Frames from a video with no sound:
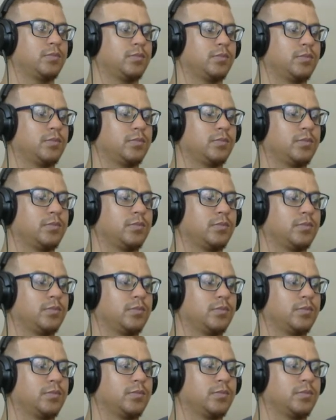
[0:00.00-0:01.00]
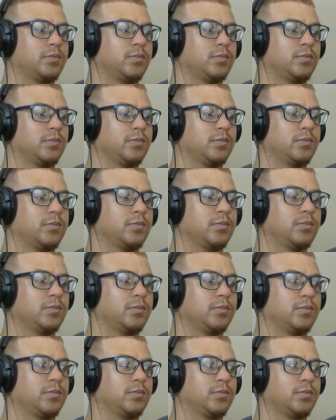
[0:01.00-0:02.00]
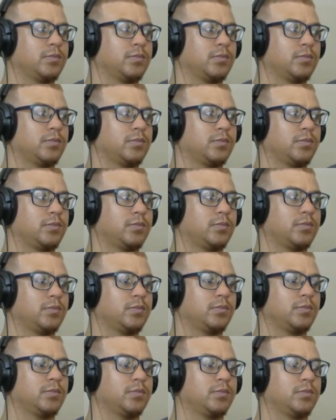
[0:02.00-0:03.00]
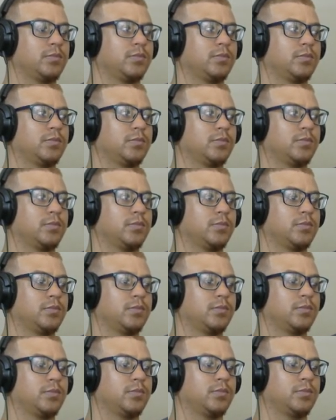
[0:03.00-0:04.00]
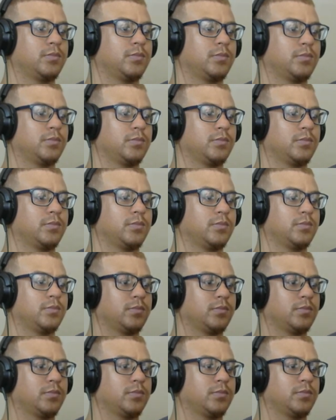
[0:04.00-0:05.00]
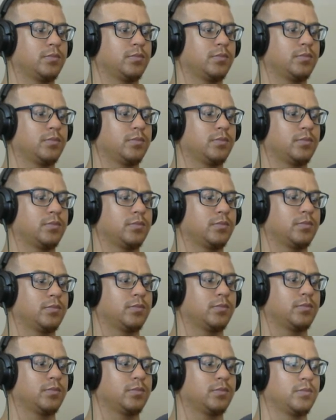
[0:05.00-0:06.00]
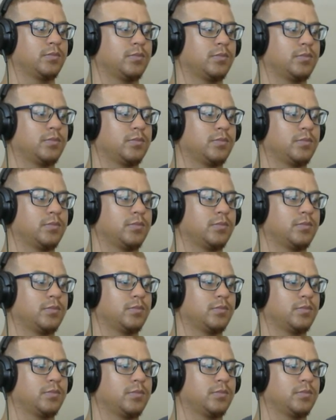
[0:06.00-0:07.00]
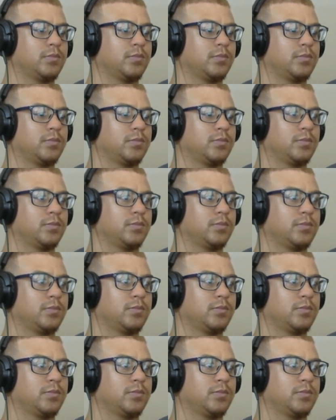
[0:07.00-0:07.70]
(no one is talking)